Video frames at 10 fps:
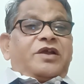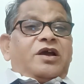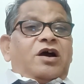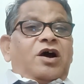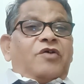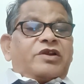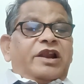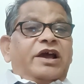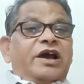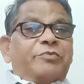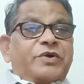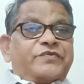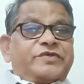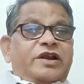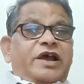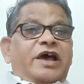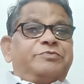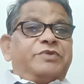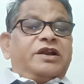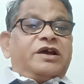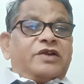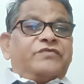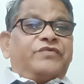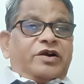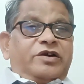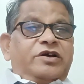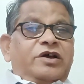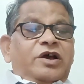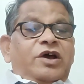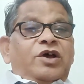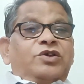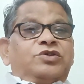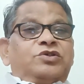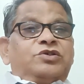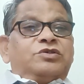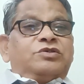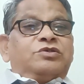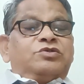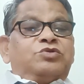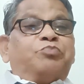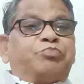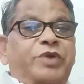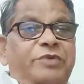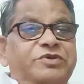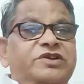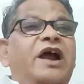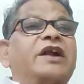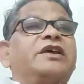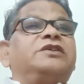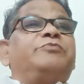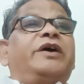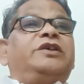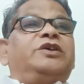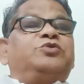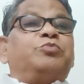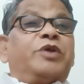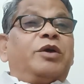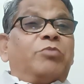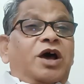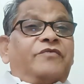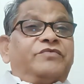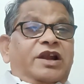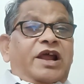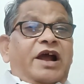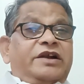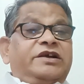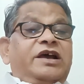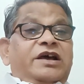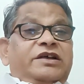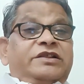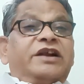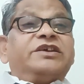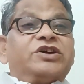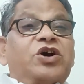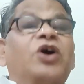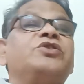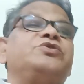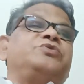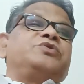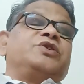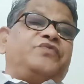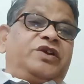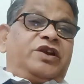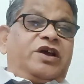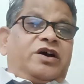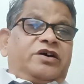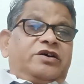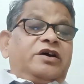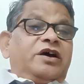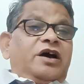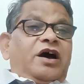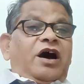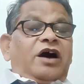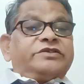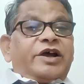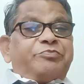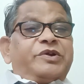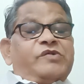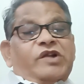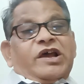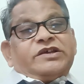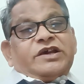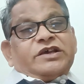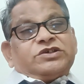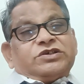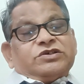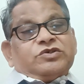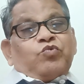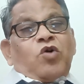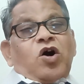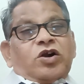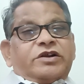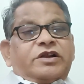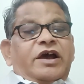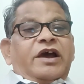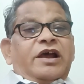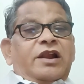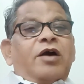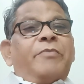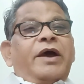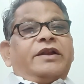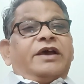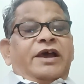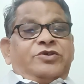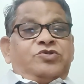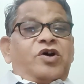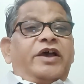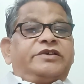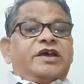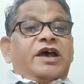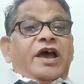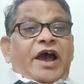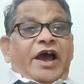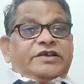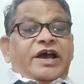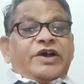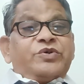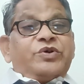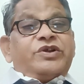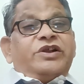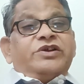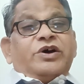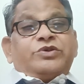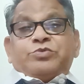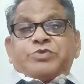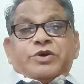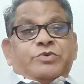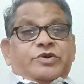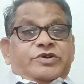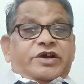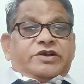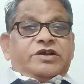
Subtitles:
our legal profession has been conferred supreme status by the supreme law of the land, that is the Constitution of India. Other privileges what a lawman enjoys as High Court judge or Supreme Court judge,